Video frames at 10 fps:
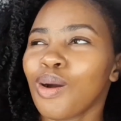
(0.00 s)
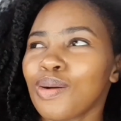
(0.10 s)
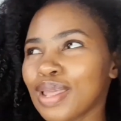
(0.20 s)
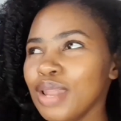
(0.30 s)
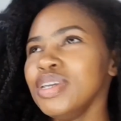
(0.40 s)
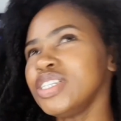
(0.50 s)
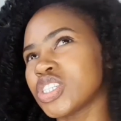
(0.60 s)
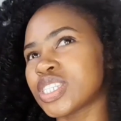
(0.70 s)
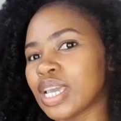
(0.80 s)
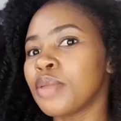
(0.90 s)
Or let me
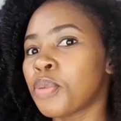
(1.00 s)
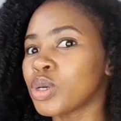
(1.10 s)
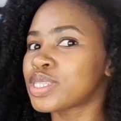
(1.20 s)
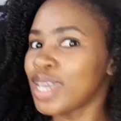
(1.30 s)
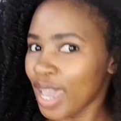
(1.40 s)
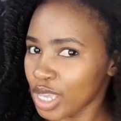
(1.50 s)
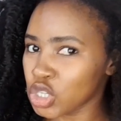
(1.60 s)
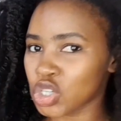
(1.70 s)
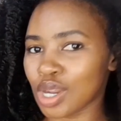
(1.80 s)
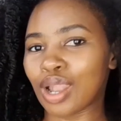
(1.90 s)
just say
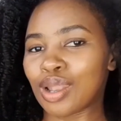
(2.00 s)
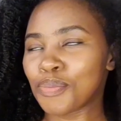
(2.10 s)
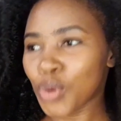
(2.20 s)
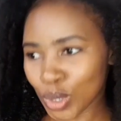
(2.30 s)
potential